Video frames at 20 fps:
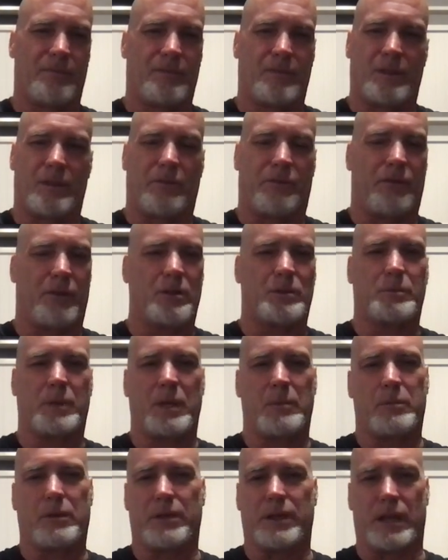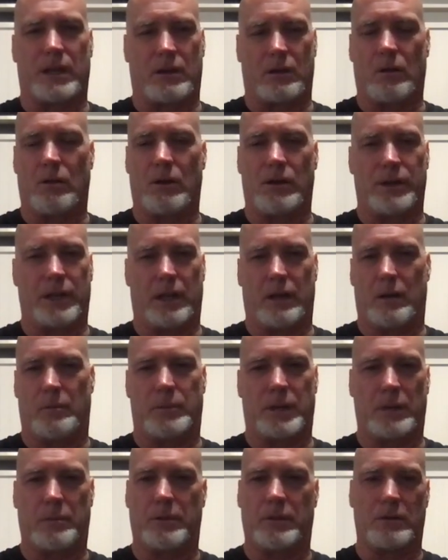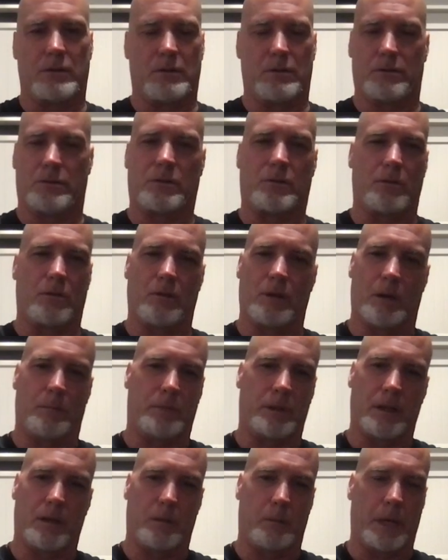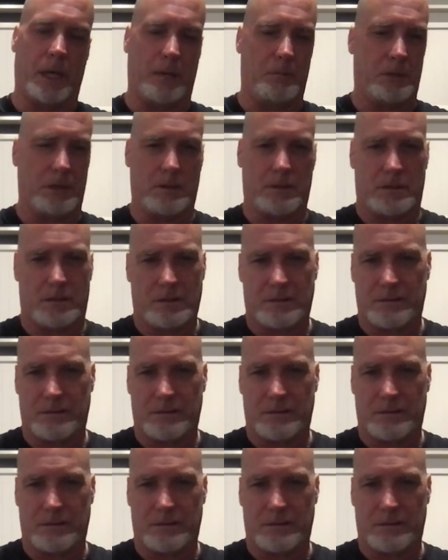the first people that are going there are people who screw up little babies.